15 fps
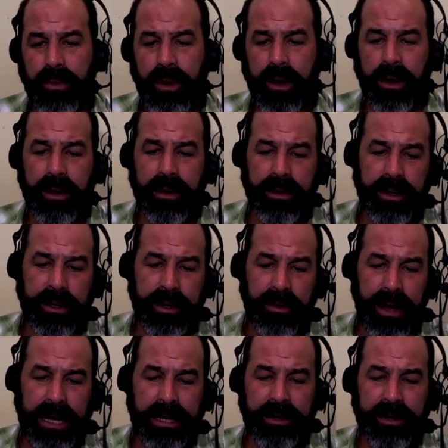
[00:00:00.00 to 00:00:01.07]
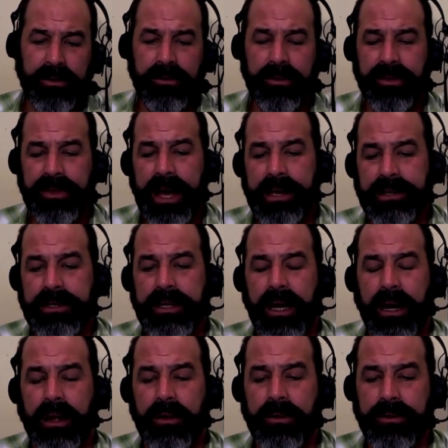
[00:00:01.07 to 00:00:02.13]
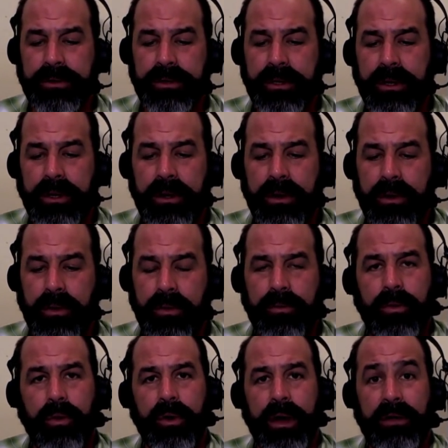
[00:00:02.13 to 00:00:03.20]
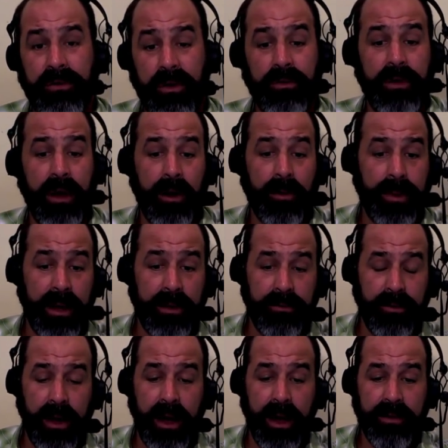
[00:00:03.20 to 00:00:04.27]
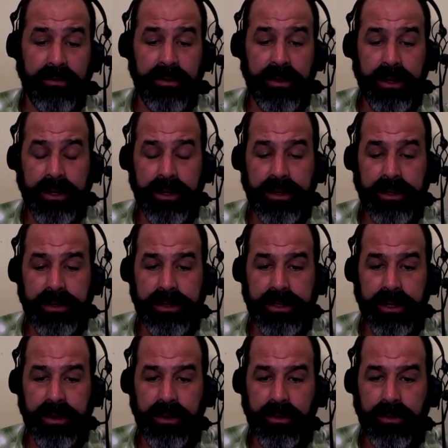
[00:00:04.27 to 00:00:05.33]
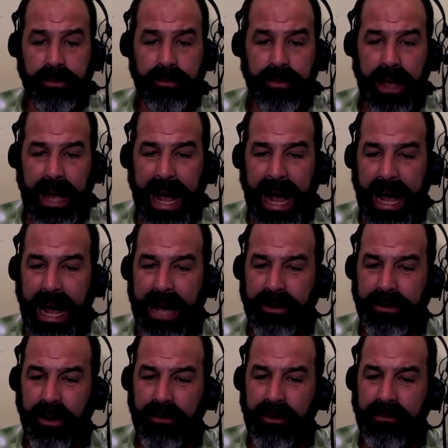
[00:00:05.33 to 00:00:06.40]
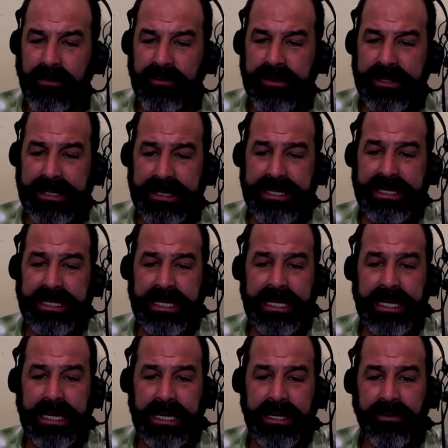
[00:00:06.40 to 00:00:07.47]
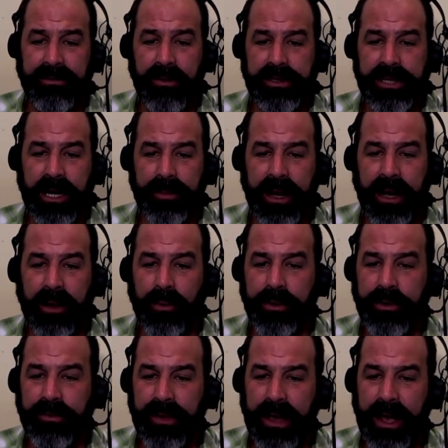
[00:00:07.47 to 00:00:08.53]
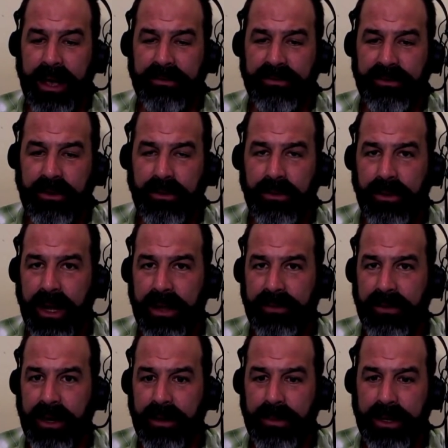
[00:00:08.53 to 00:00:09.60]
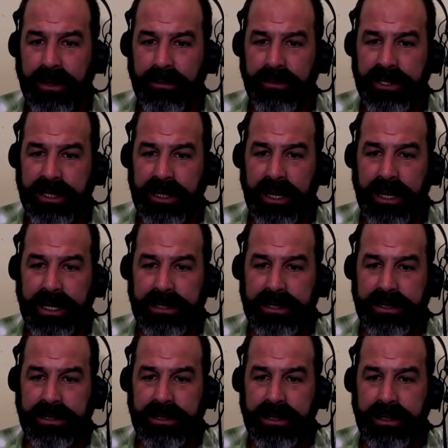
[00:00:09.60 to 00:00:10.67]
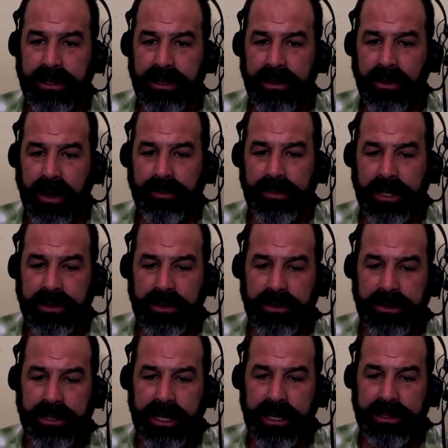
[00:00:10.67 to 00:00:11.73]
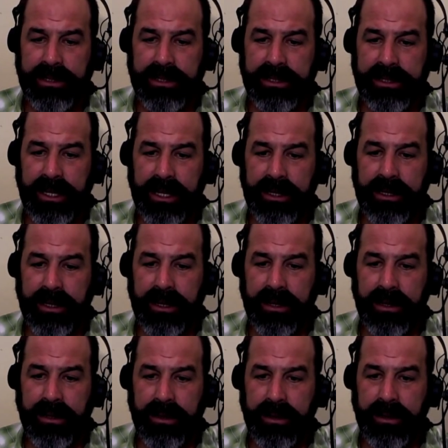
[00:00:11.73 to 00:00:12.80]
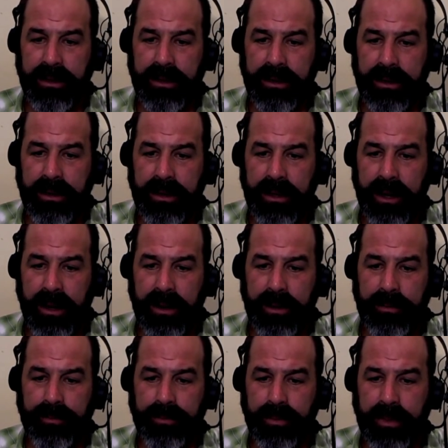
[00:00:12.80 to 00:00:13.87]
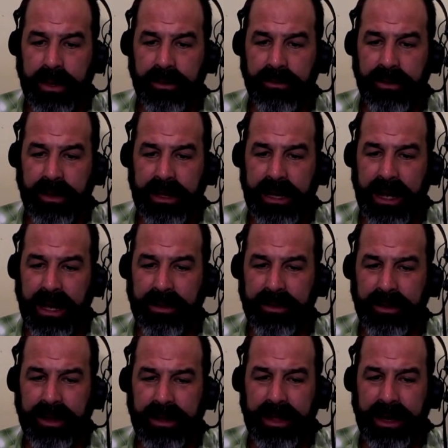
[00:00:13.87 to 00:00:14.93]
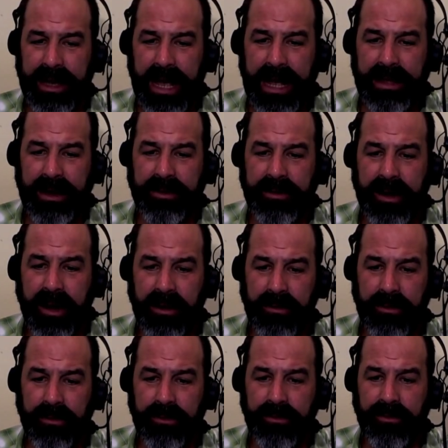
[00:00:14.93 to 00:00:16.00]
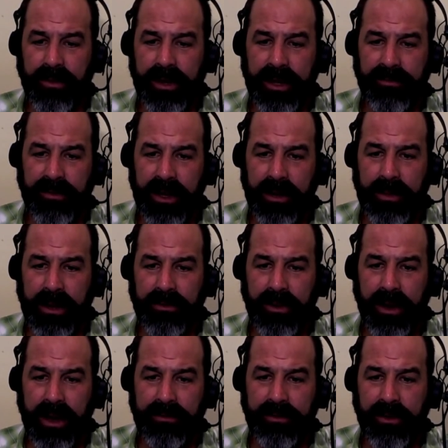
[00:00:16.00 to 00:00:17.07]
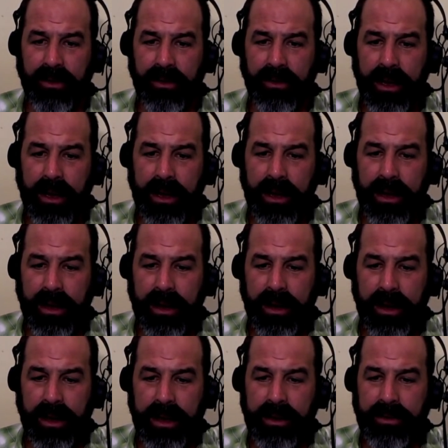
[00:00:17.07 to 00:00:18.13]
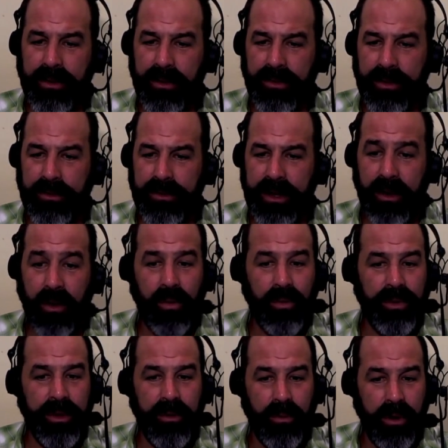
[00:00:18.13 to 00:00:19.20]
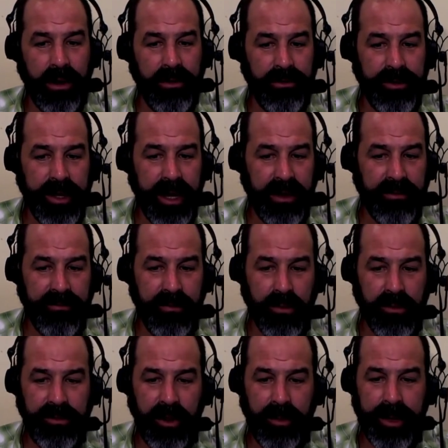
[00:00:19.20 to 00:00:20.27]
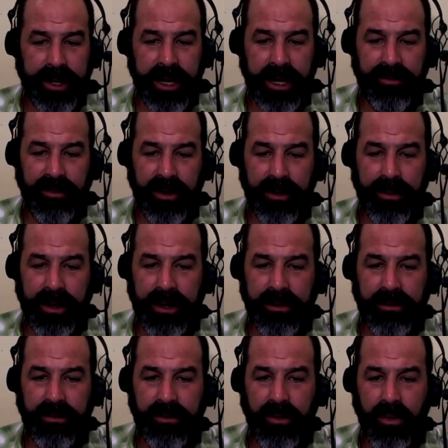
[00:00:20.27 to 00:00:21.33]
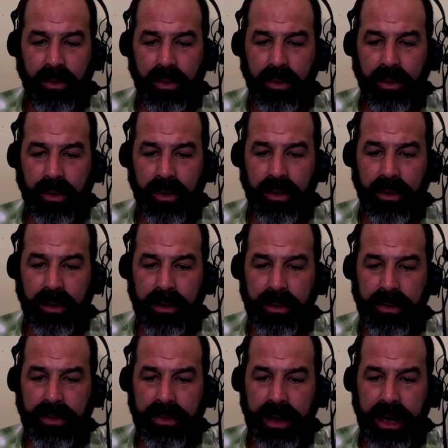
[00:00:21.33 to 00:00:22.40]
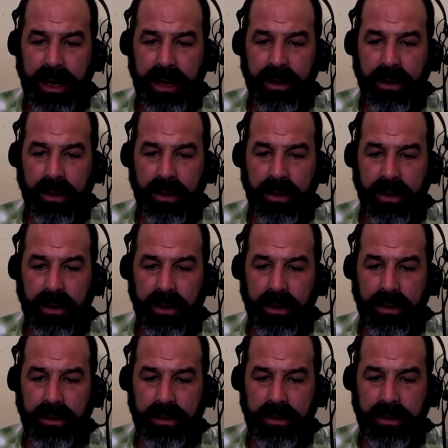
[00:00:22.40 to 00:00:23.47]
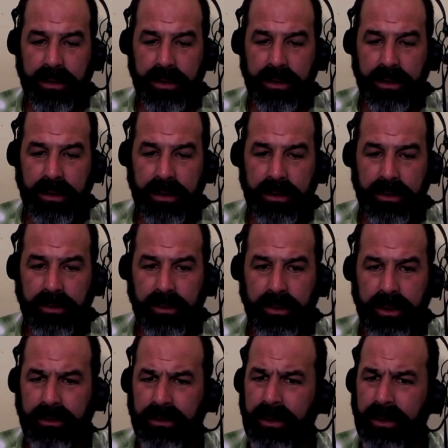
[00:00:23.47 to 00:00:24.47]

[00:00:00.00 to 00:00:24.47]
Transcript: uh, you know 800 to 1,000 dollars for a two terabyte drive. So yeah. I don't know if I've even seen a four terabyte. I wonder if they have two NVMe slots or M.2 slots inside of there. Because um, yeah, looking like eight hundred dollars for an NVMe drive. So either they're the only ones that have four terabyte NVMe's, or they are doing